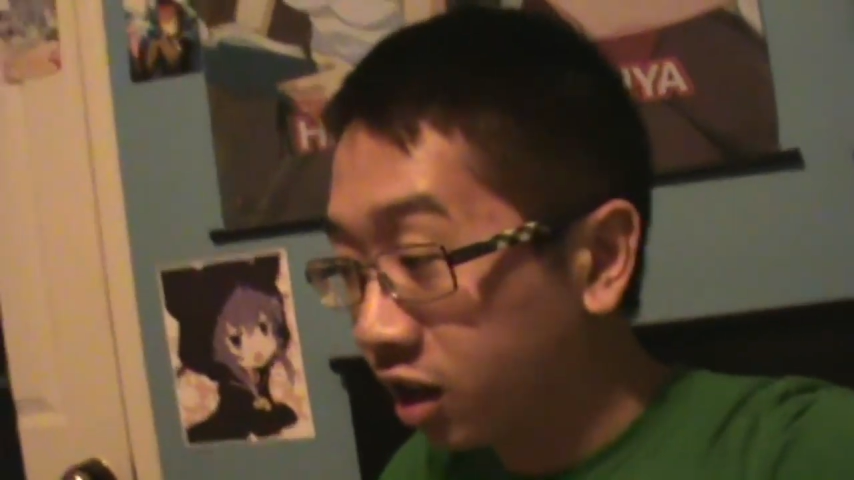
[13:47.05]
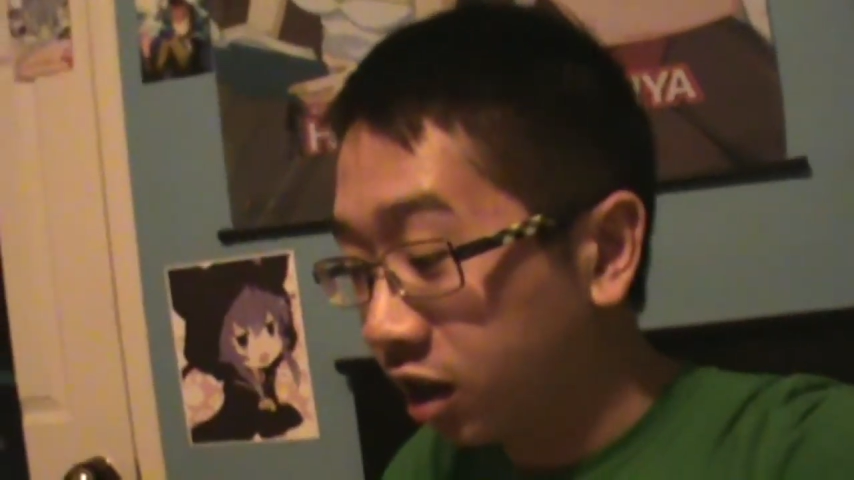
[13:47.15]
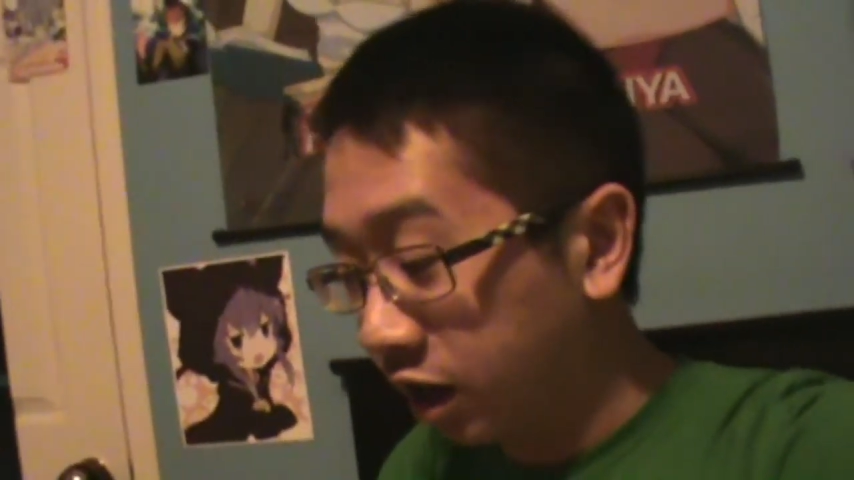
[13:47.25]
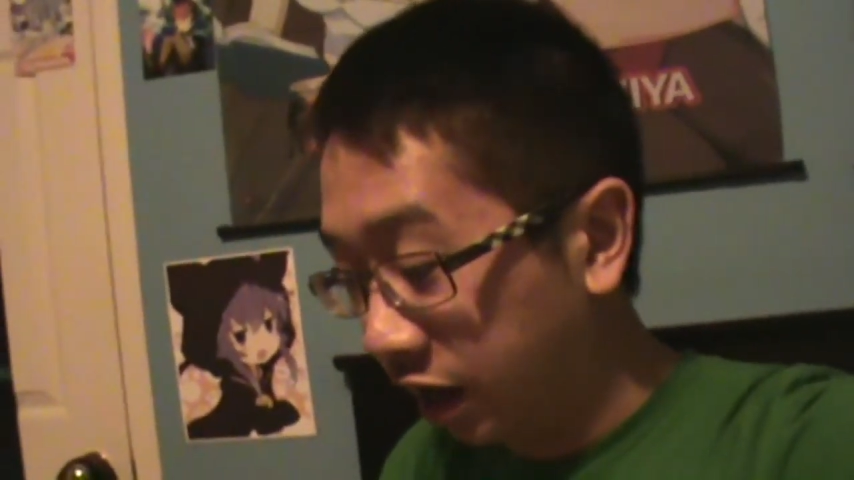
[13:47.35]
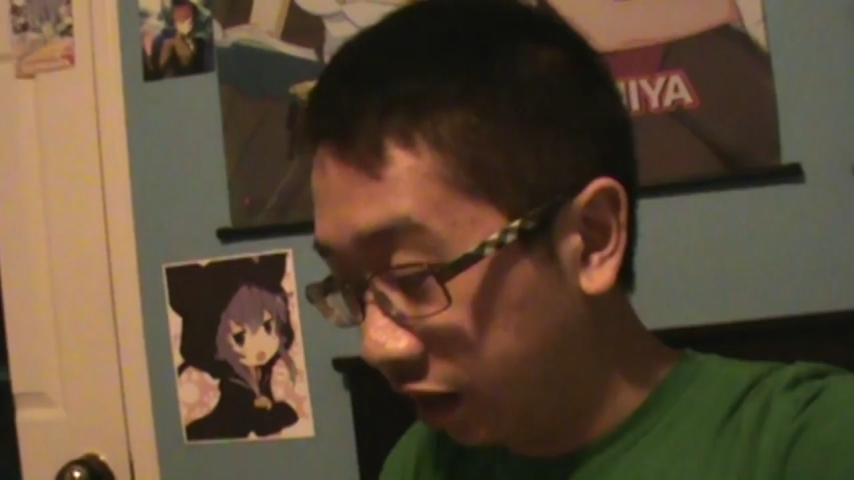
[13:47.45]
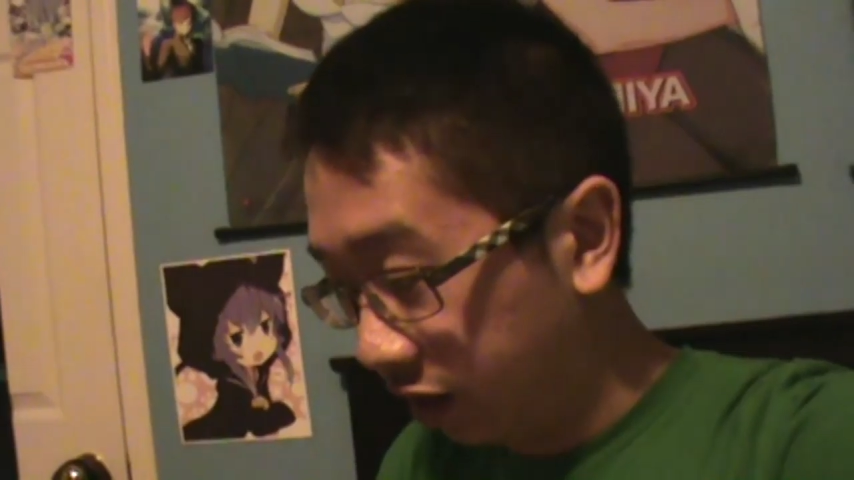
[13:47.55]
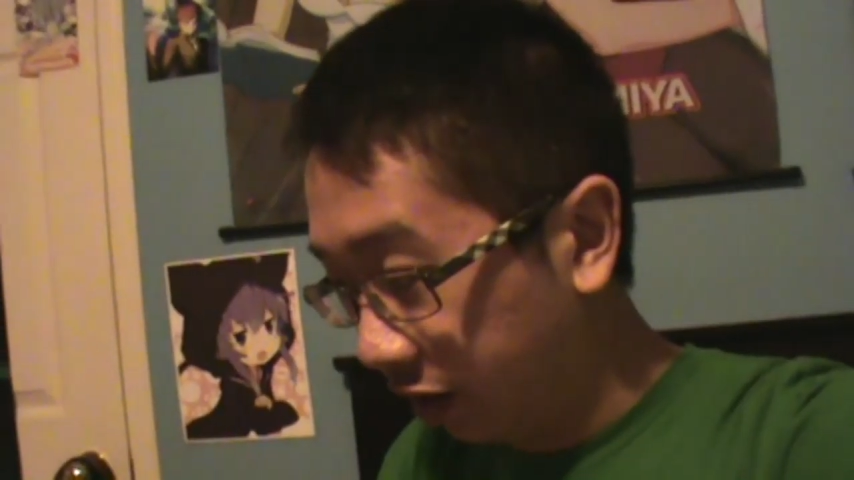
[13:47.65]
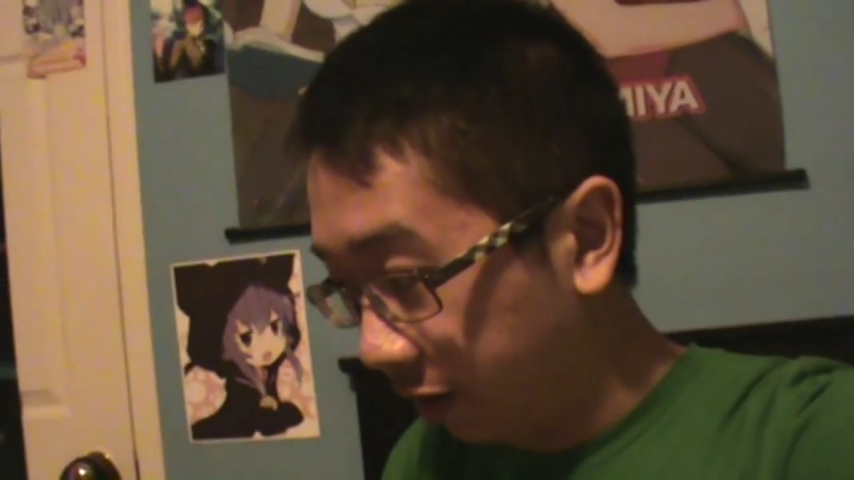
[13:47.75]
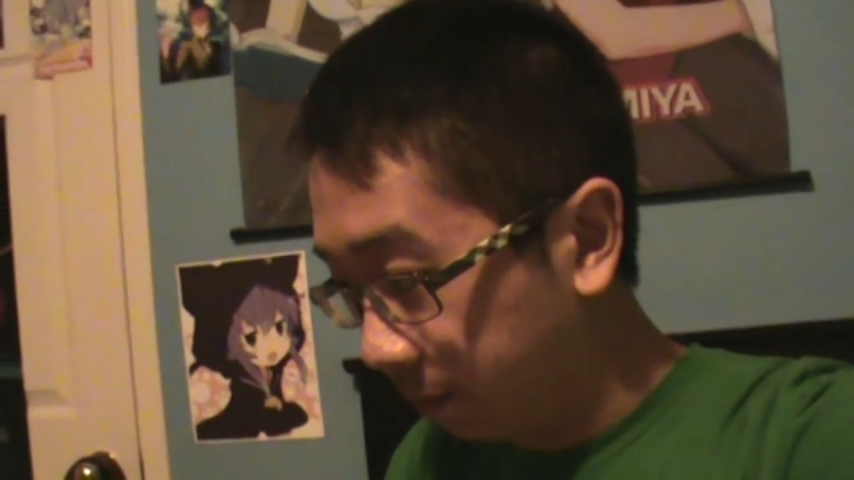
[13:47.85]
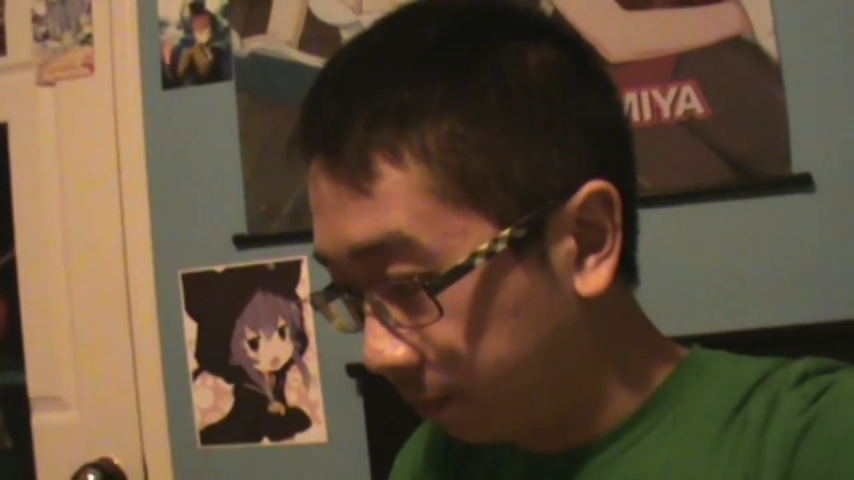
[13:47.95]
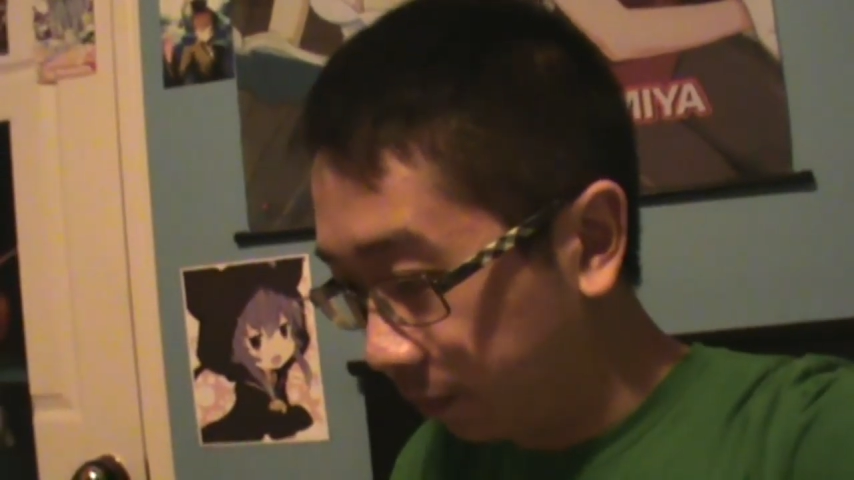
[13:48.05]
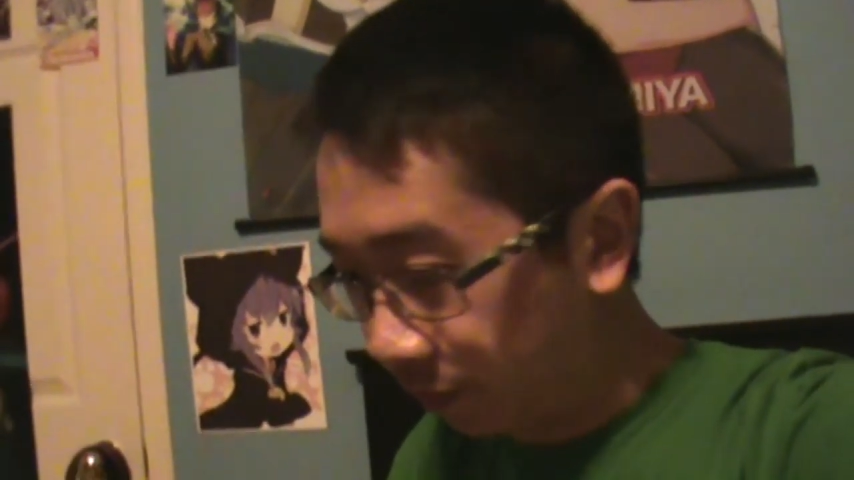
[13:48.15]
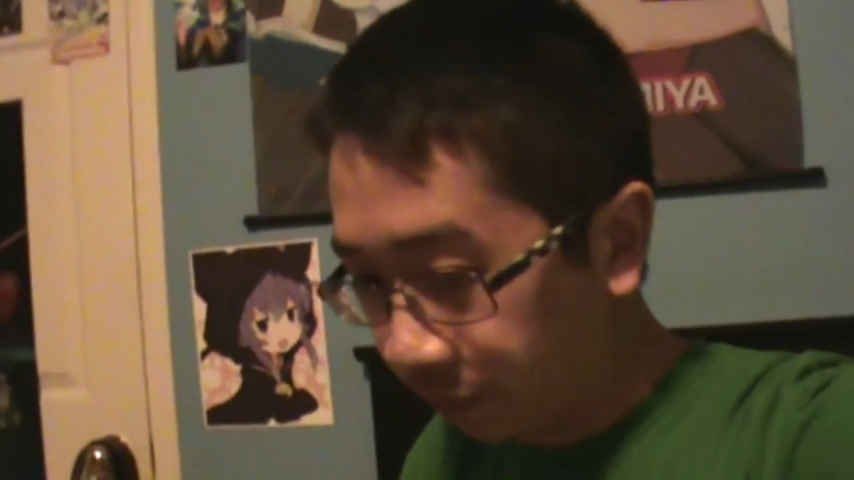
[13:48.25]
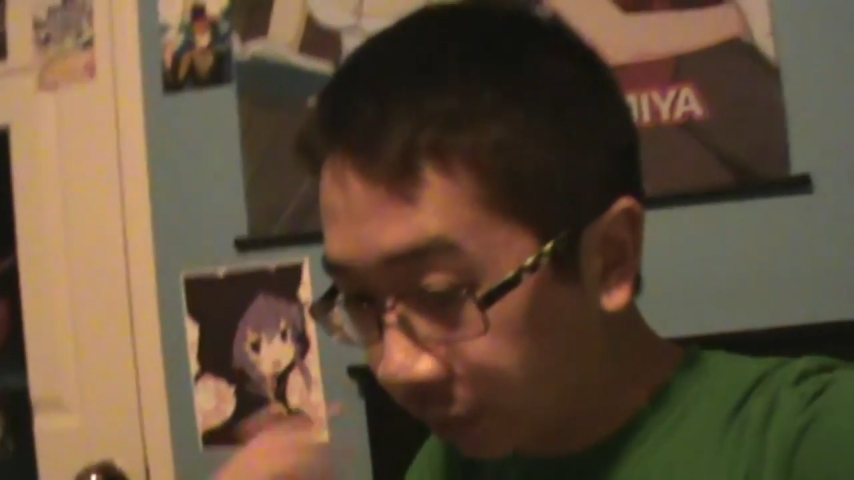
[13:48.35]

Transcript: And um,